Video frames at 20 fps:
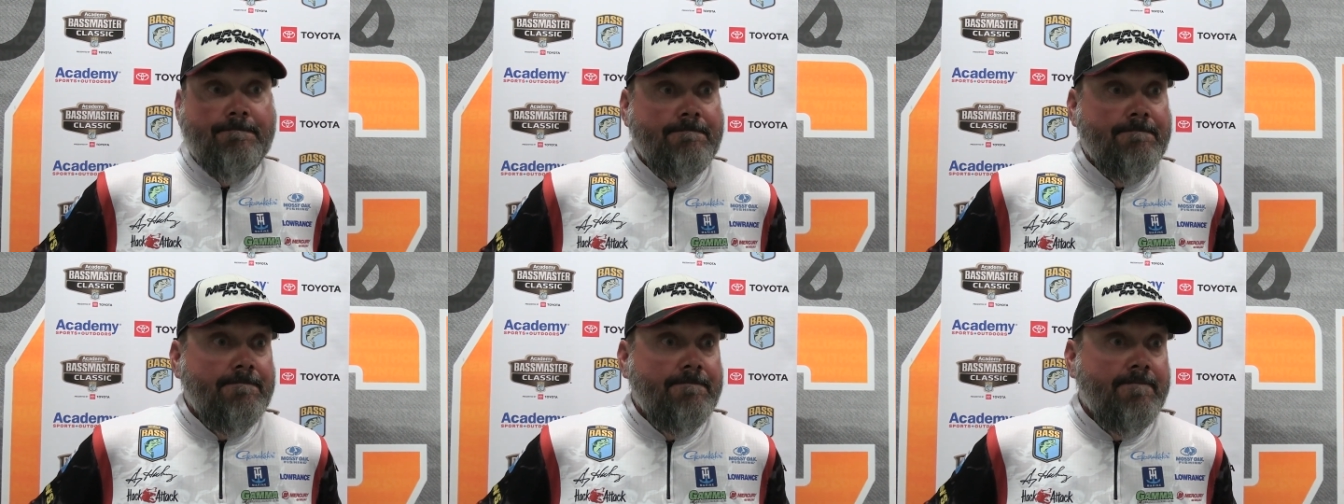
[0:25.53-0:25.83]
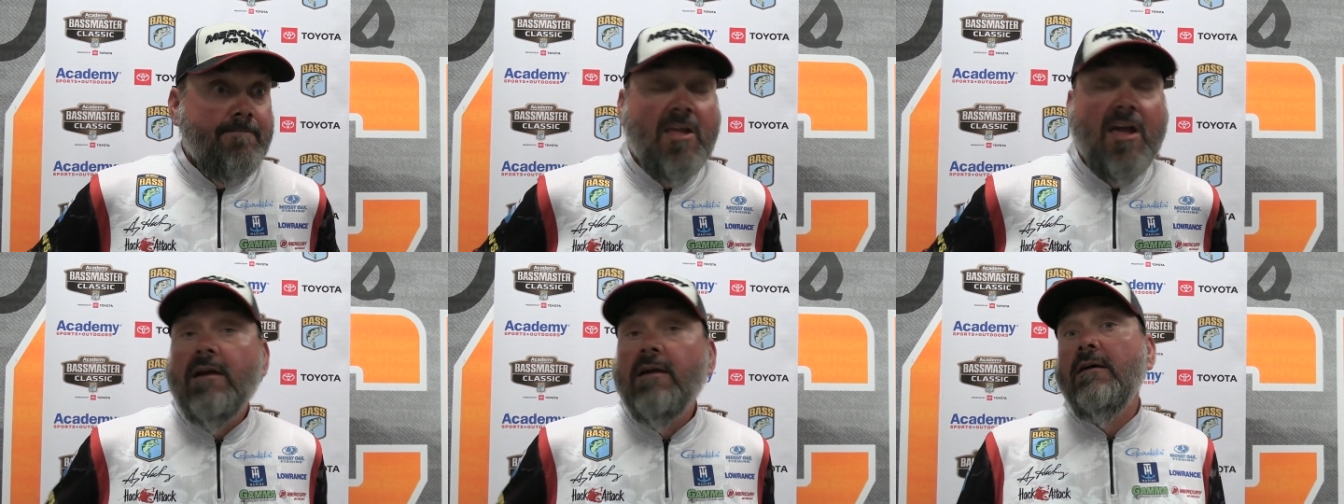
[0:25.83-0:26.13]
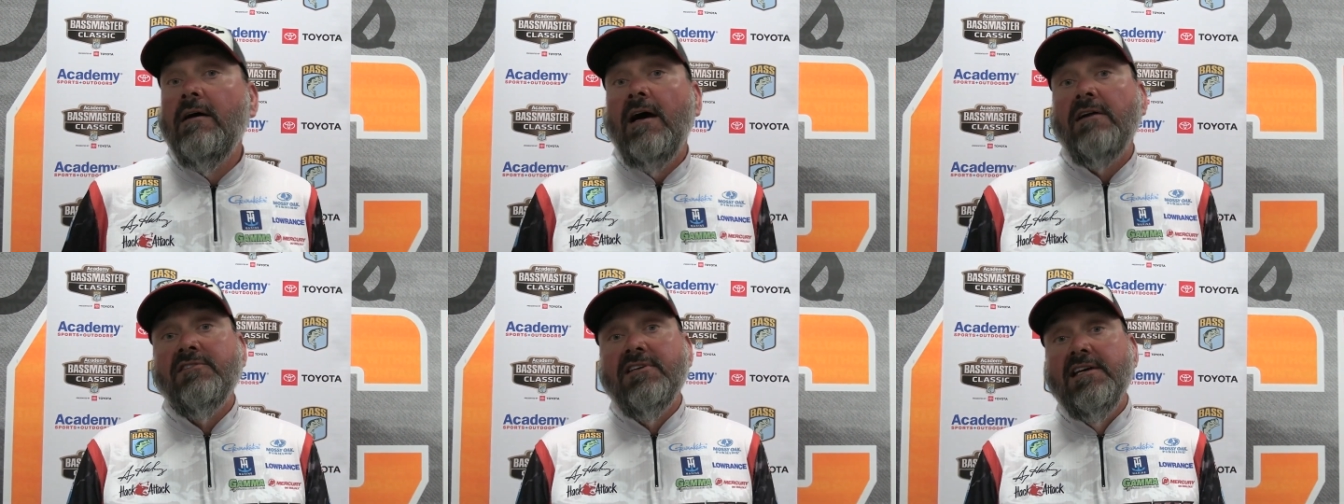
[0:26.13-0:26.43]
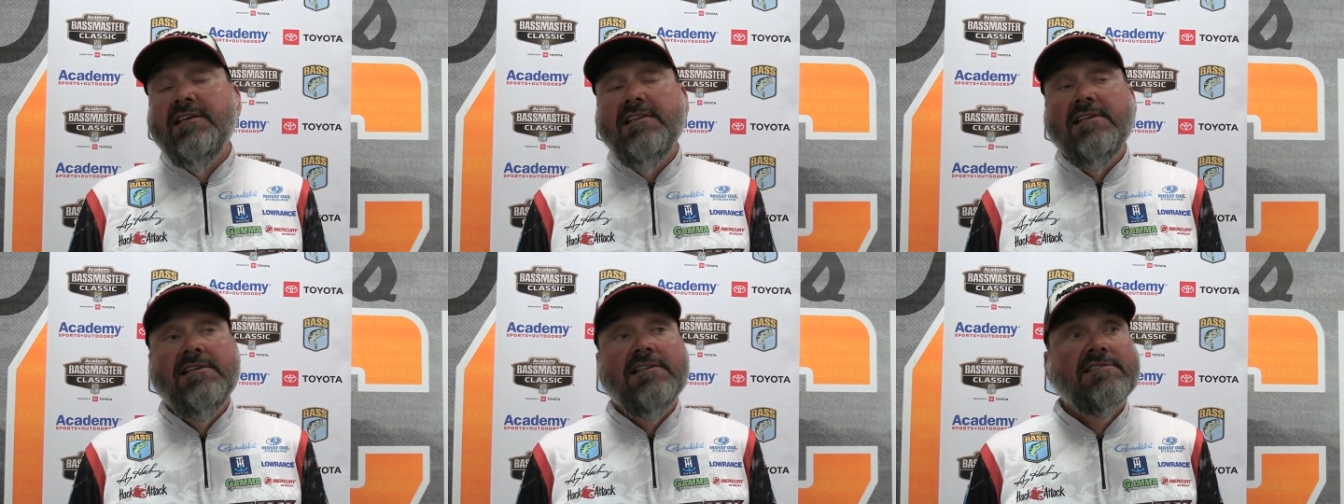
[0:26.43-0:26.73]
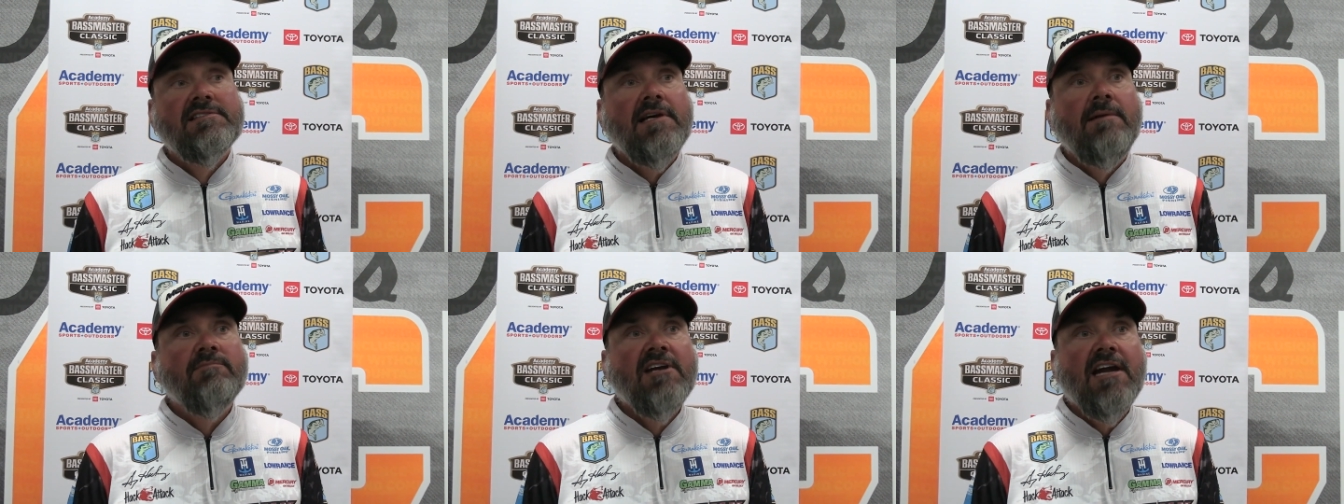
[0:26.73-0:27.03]
I'll tell you
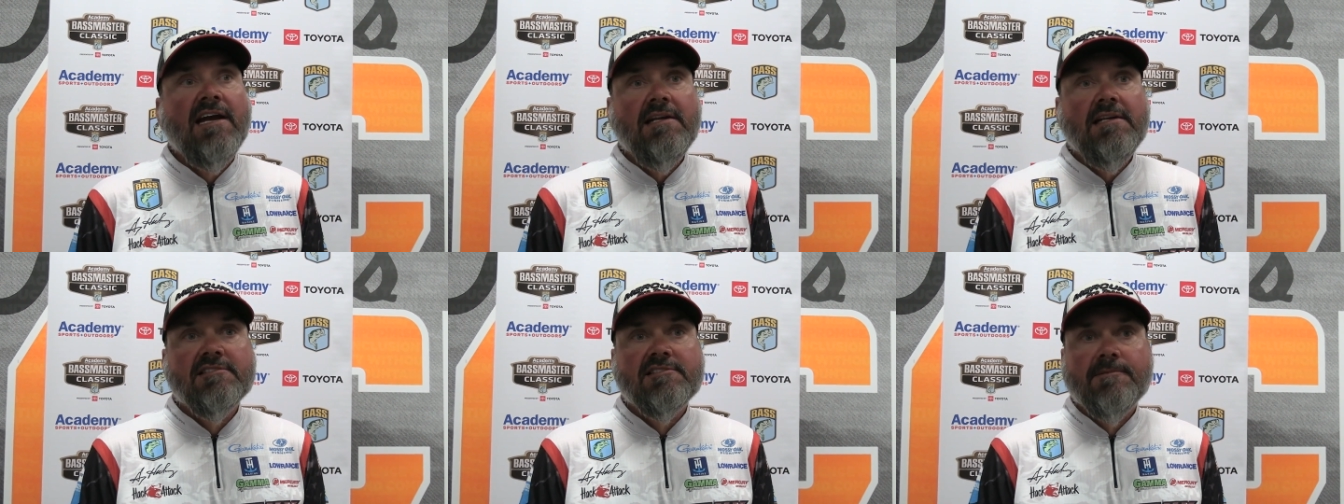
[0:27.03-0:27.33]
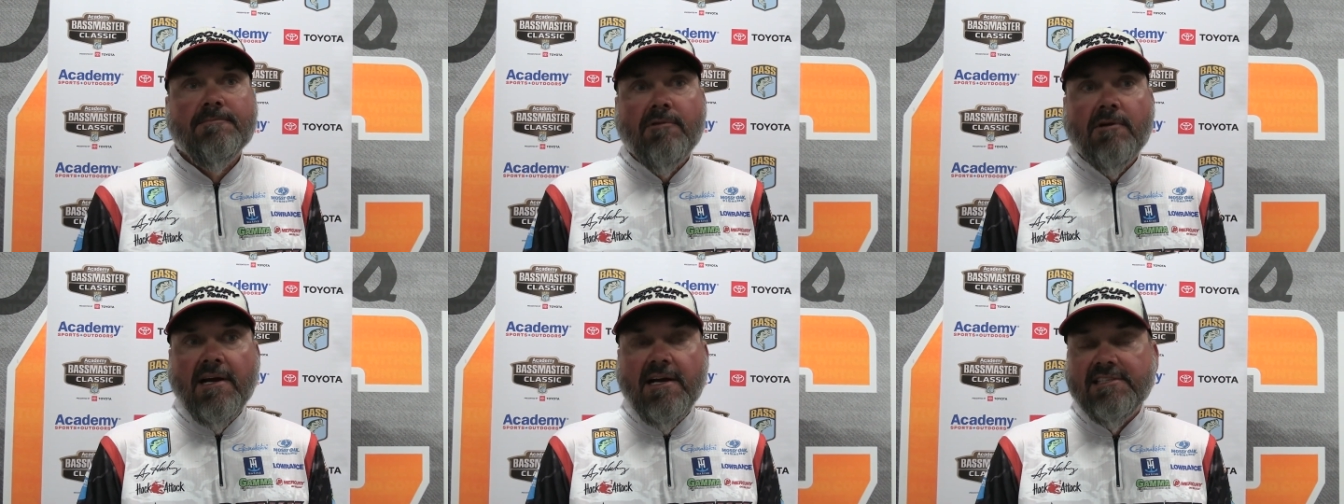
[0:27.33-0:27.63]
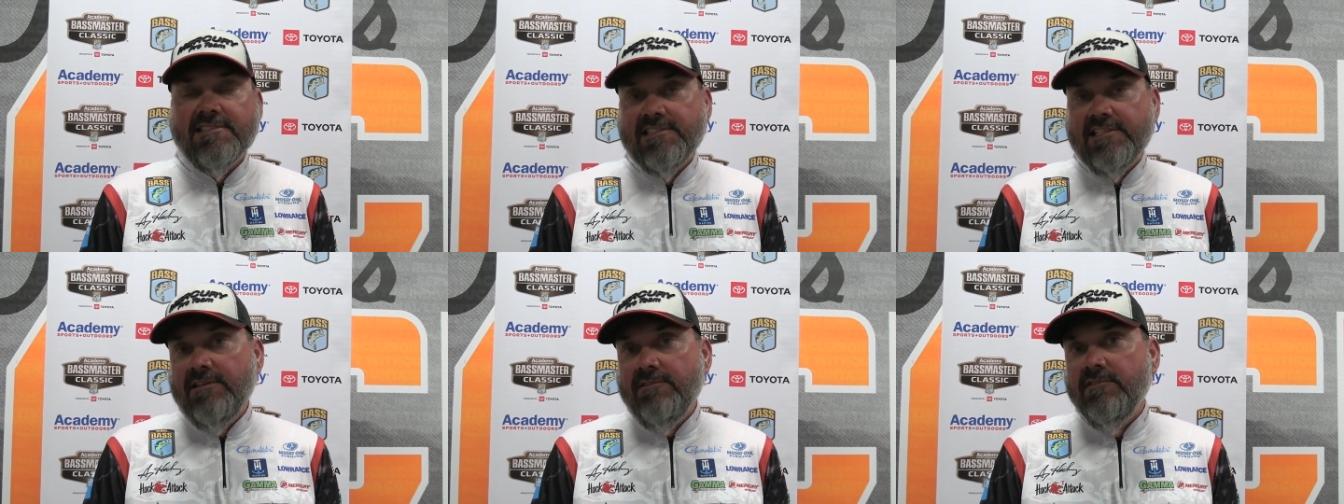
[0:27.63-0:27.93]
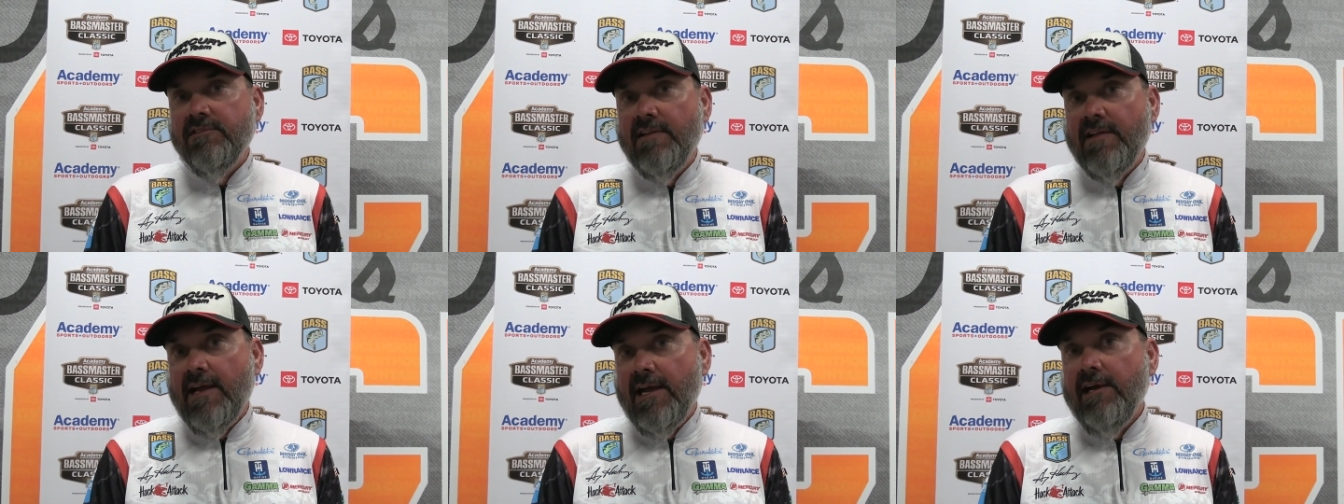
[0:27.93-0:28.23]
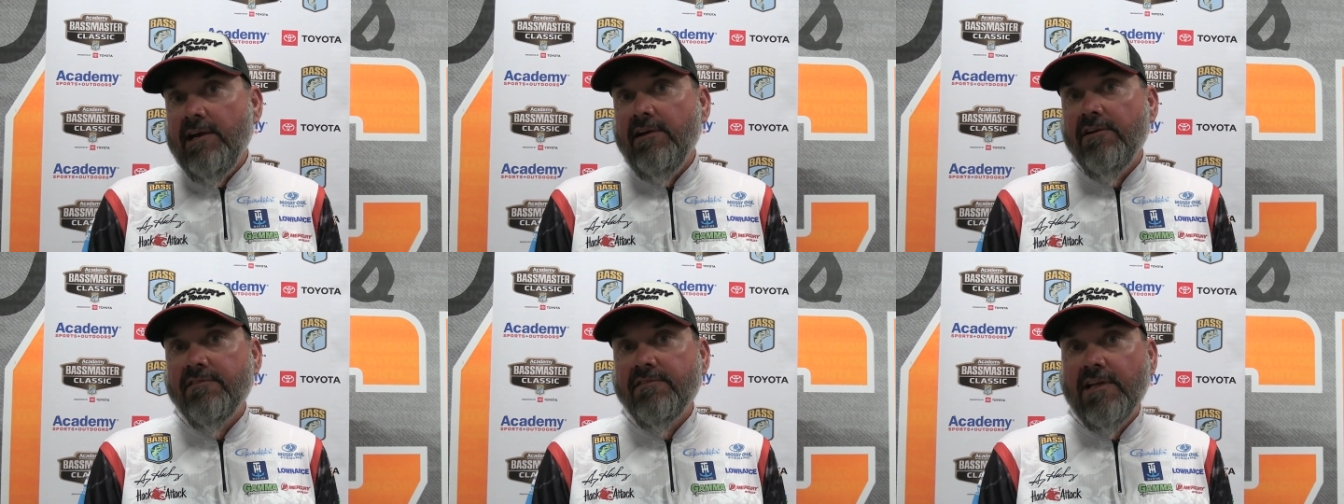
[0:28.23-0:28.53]
this, I'm kind of surprised even
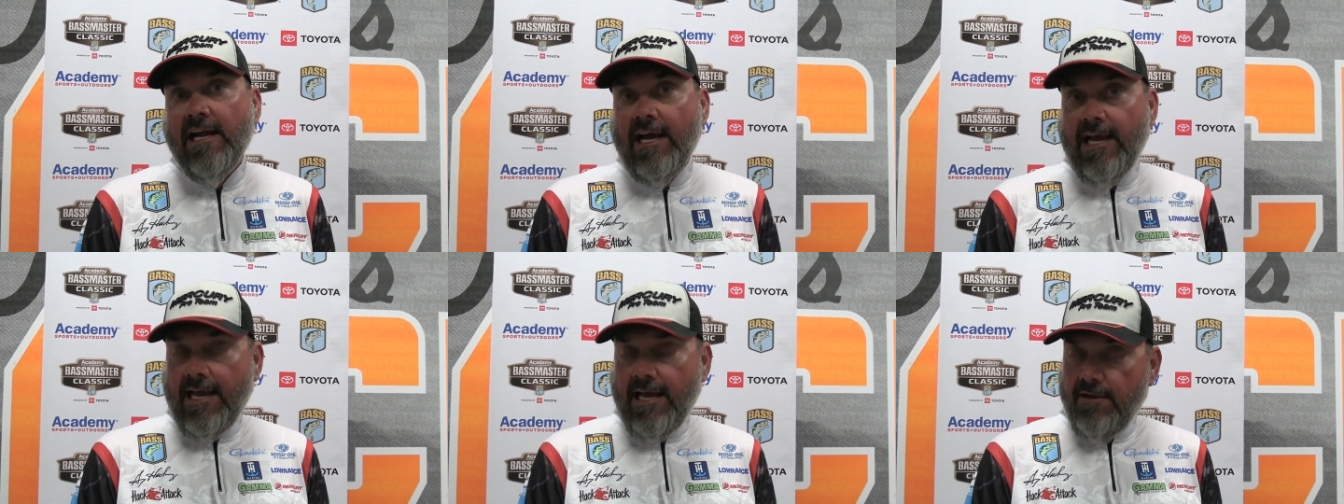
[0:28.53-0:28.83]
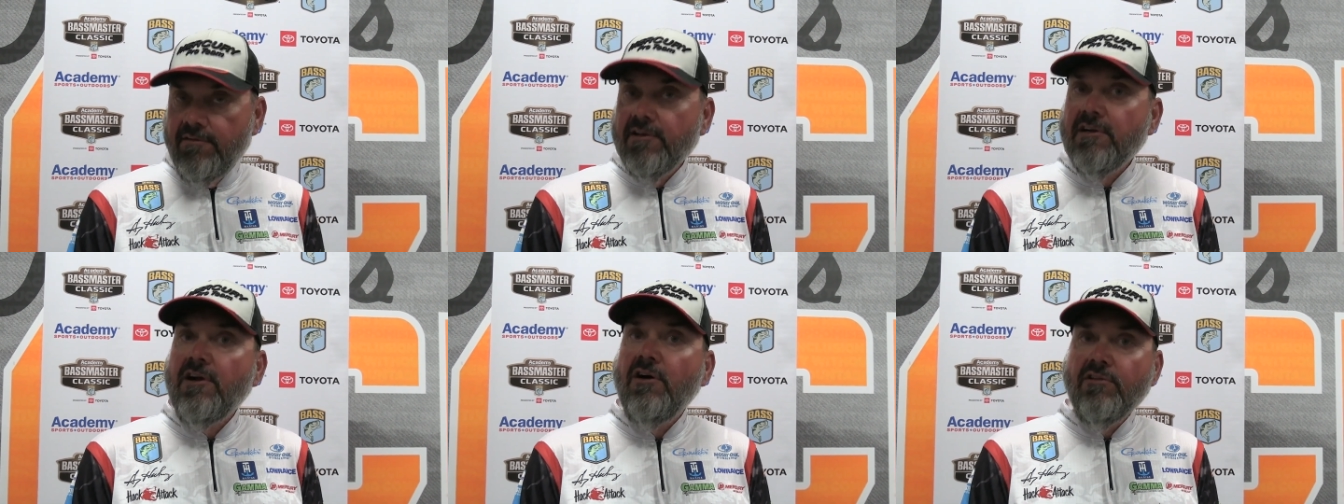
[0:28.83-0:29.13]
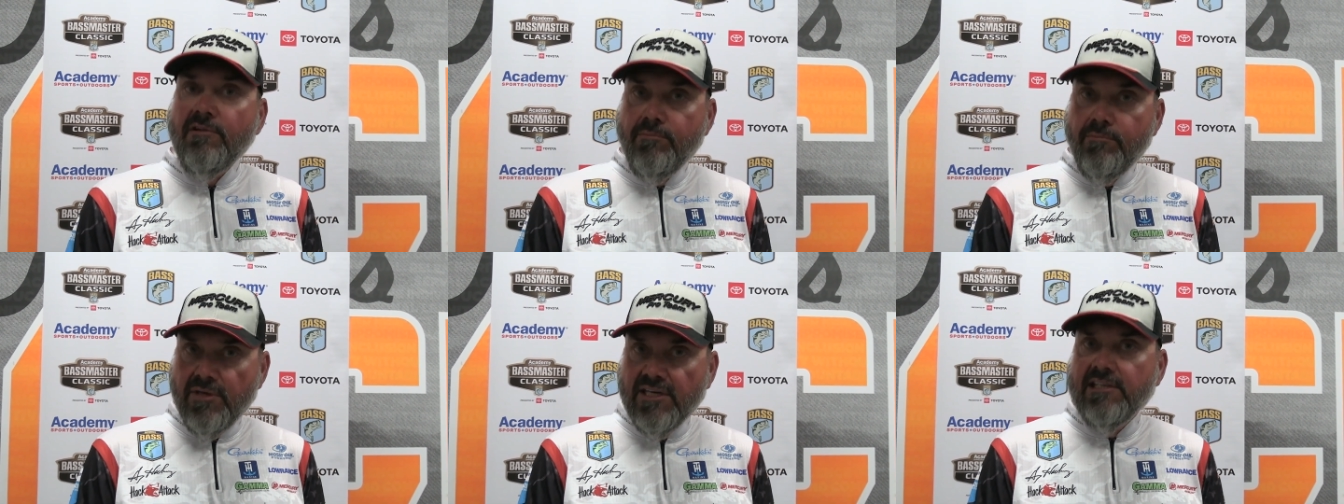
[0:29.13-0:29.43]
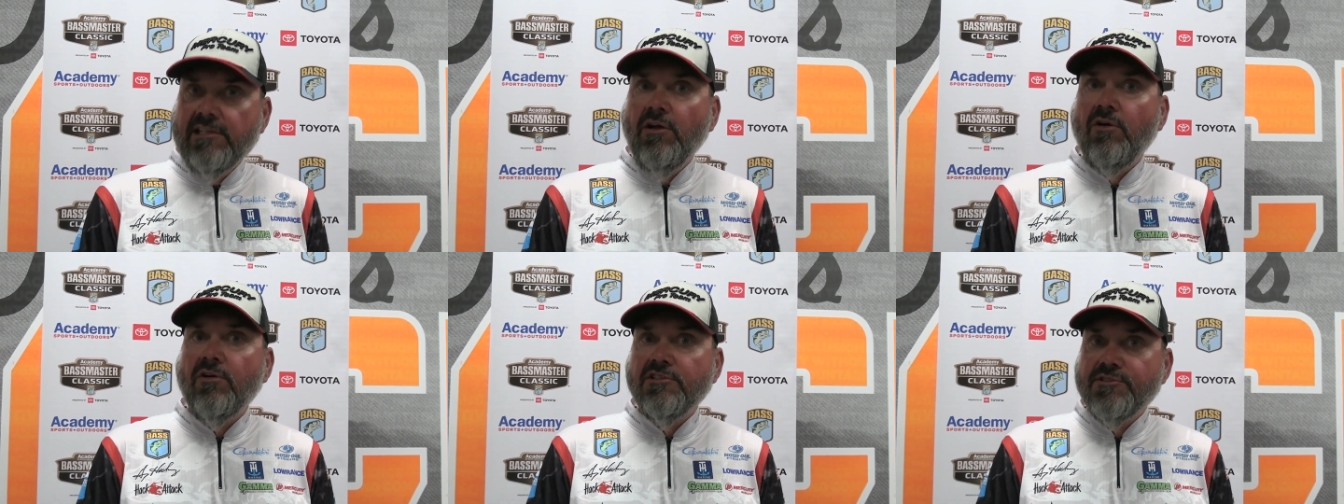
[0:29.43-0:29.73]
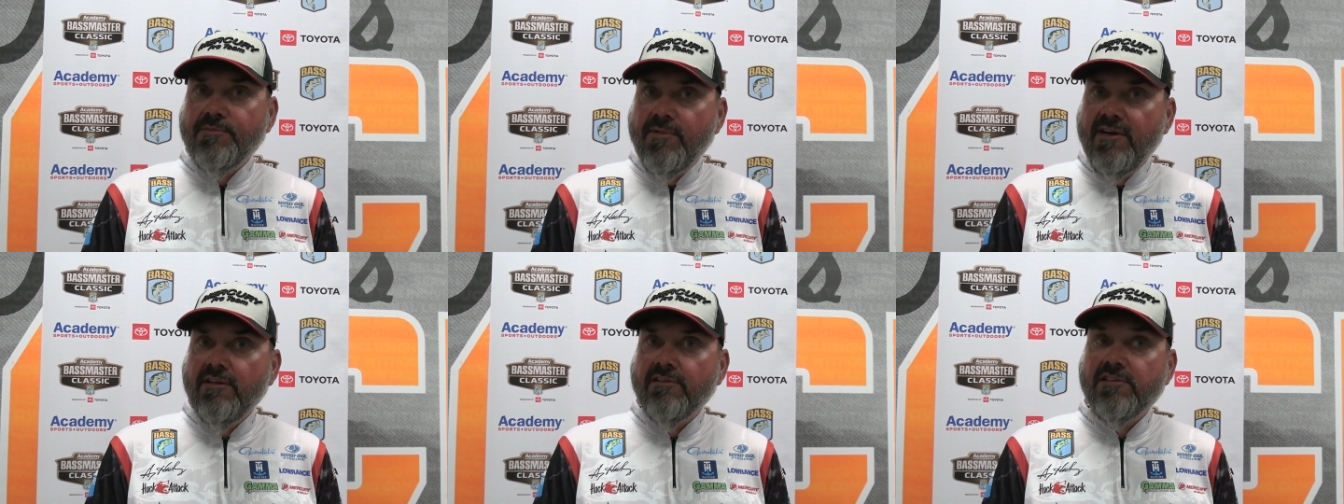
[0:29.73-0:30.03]
there that I haven't caught a big
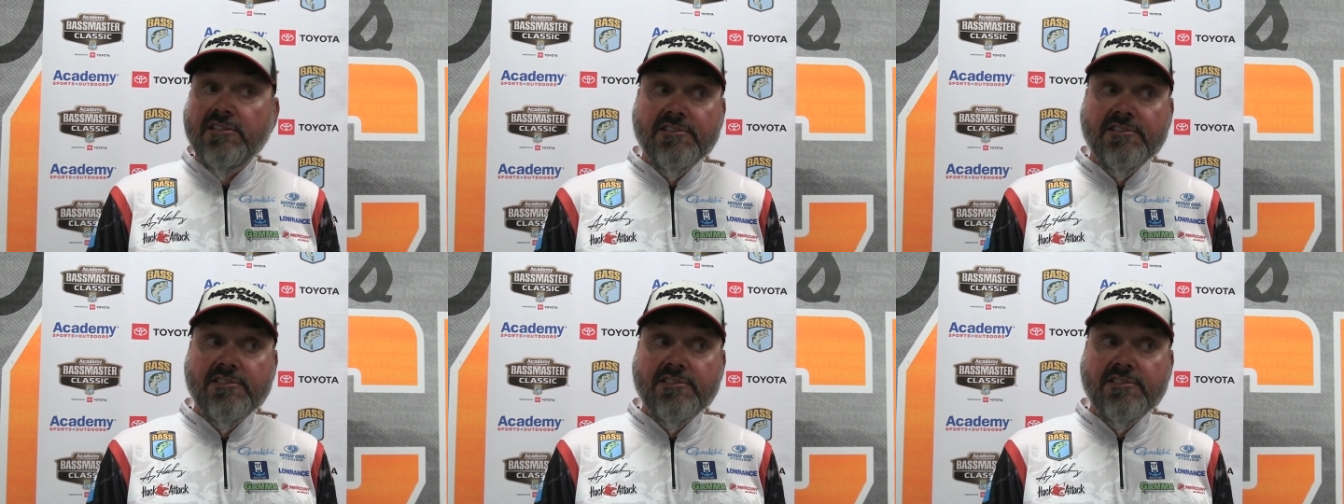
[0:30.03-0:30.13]
largemouth,